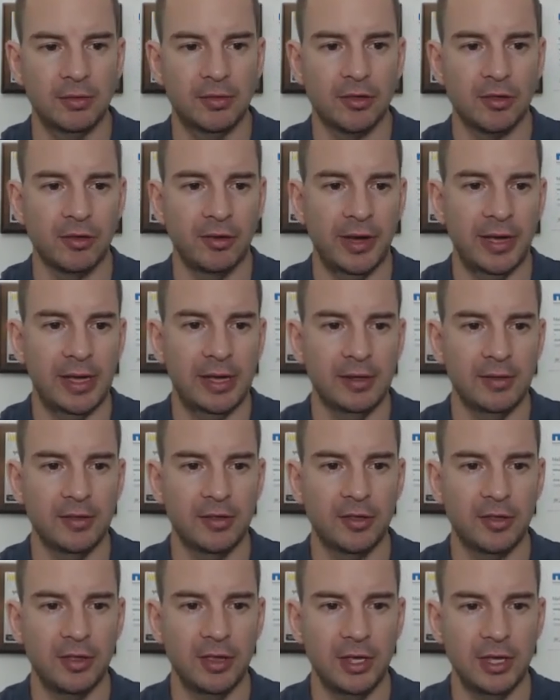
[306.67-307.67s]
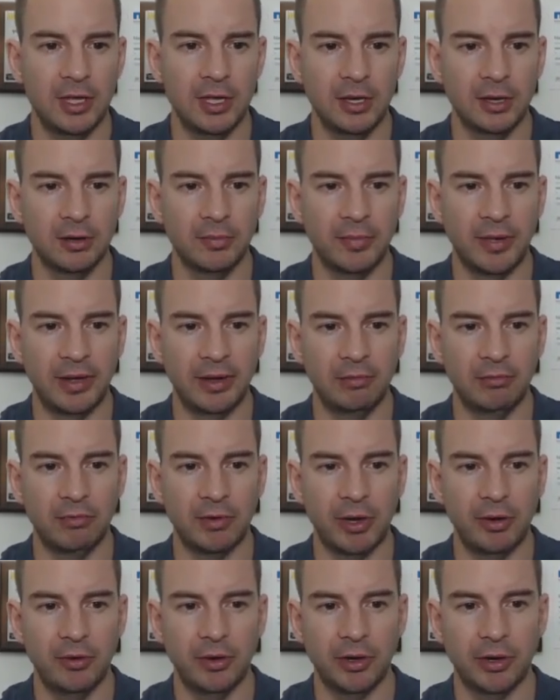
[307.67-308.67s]
So I can see here my
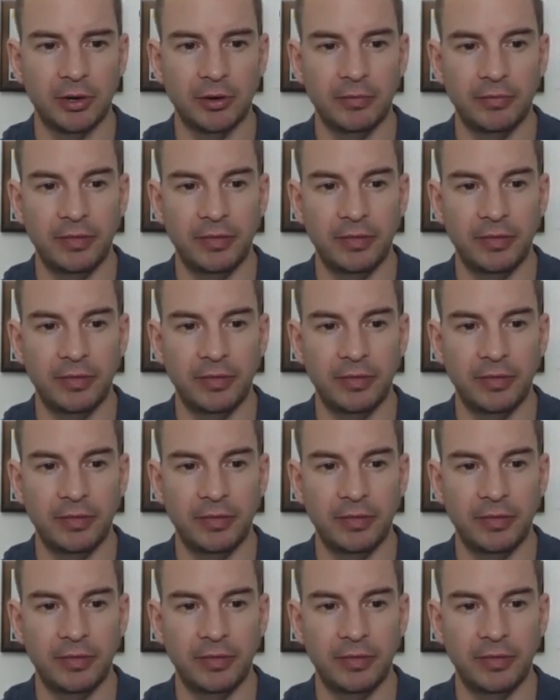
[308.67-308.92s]
router